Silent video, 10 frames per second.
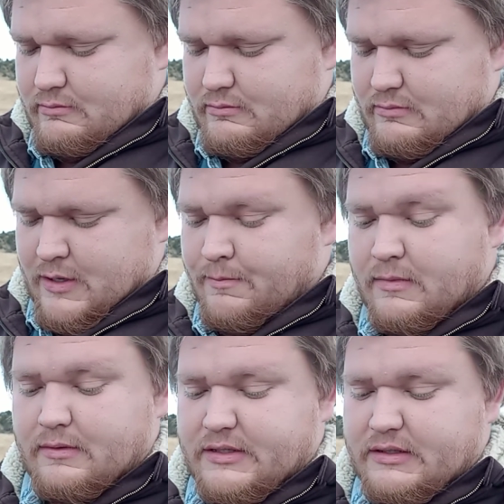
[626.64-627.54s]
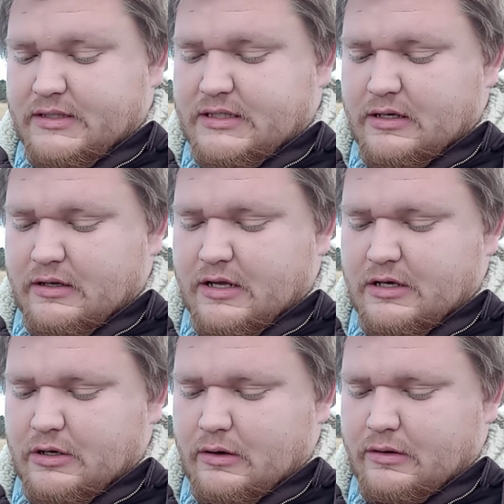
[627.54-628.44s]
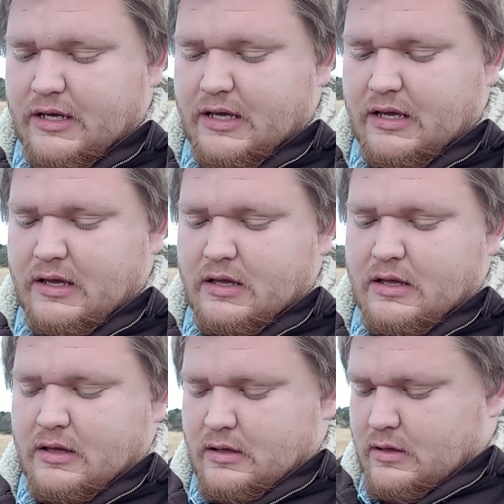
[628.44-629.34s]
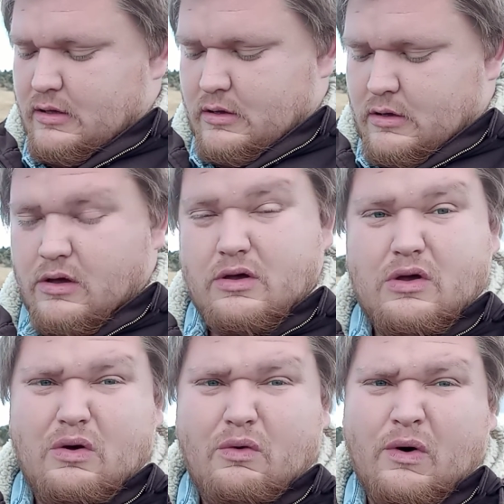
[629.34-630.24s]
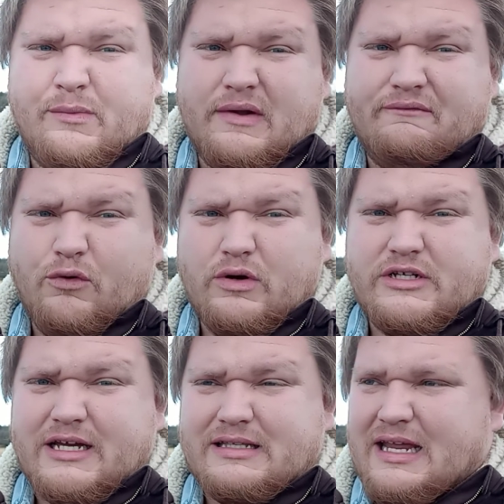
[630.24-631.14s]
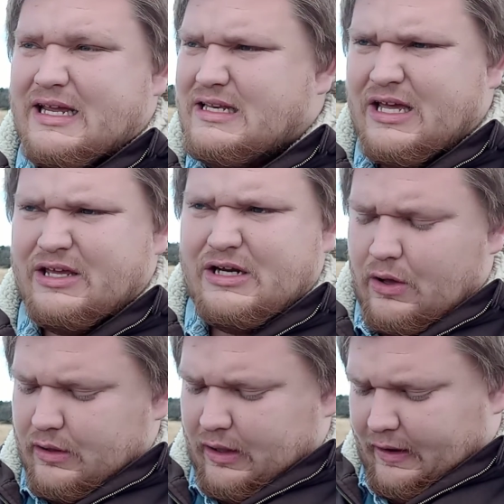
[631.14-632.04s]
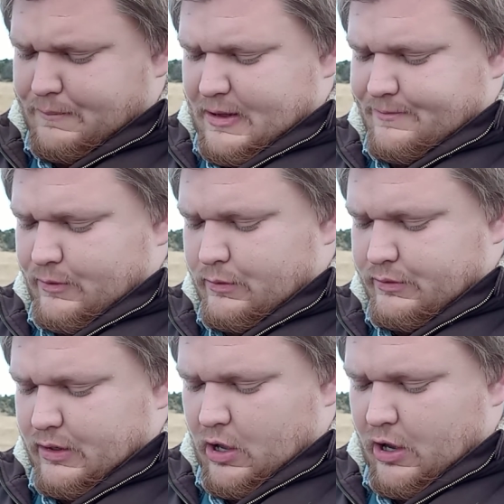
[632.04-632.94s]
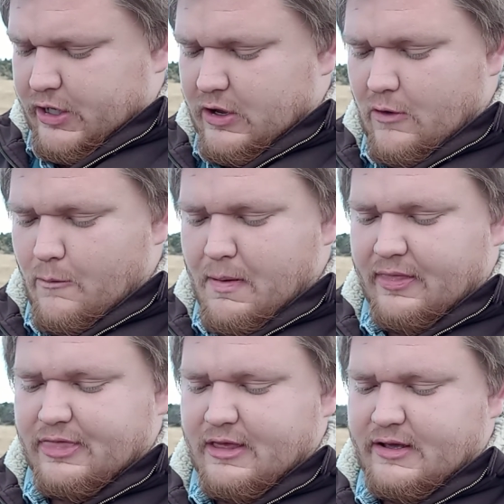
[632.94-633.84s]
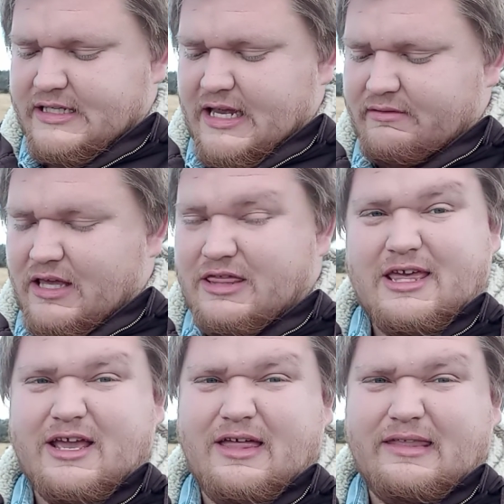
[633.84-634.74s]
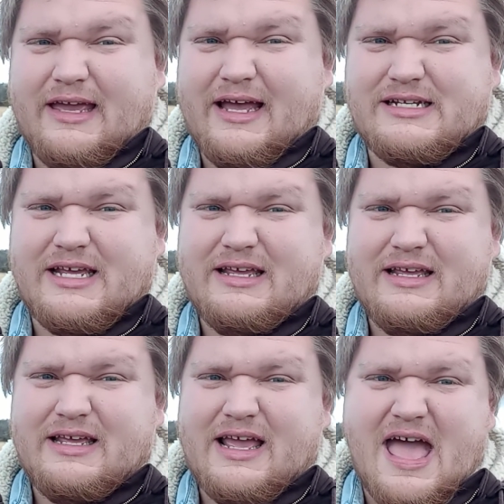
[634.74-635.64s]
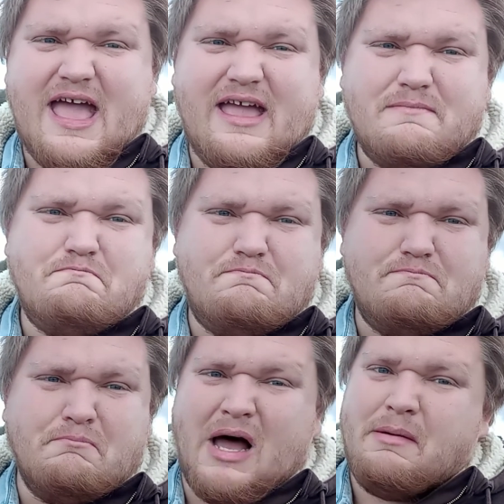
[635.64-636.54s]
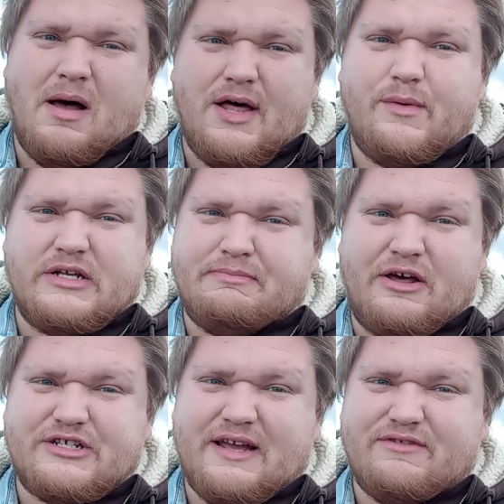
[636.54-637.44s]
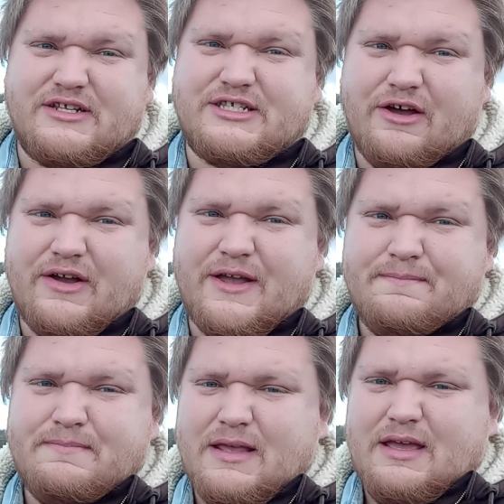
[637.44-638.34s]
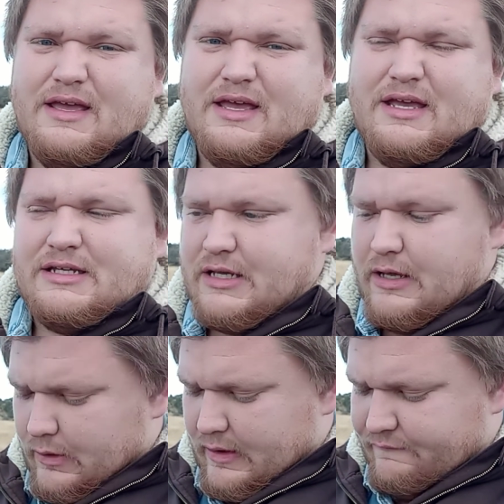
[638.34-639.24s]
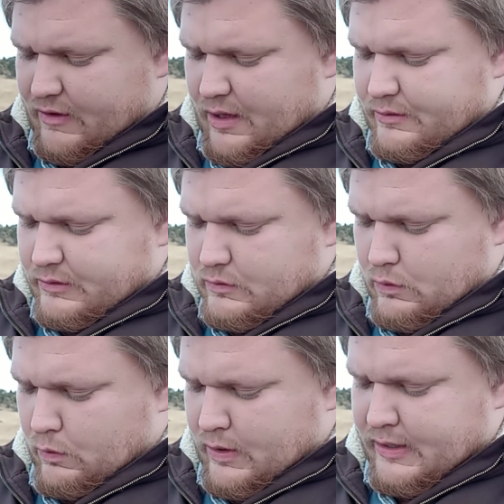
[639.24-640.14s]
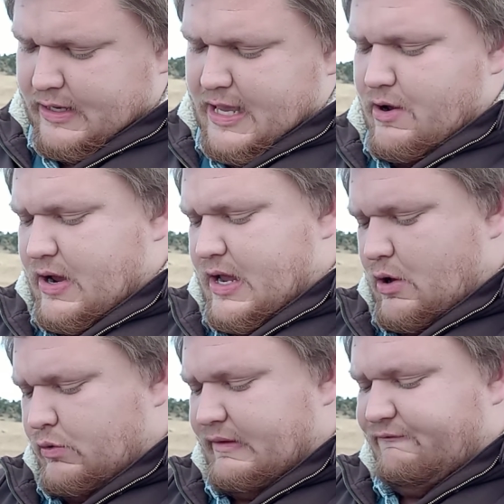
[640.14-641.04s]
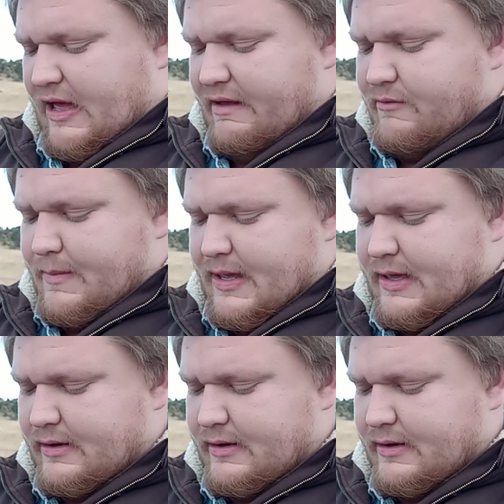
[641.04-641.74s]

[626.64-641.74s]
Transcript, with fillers: I'm still going to do the 114 technique. Now, you know, a lot of people argue about the safety thing on that. Hey, my motto is better safe than sorry. So if I want to carry only five in my gun,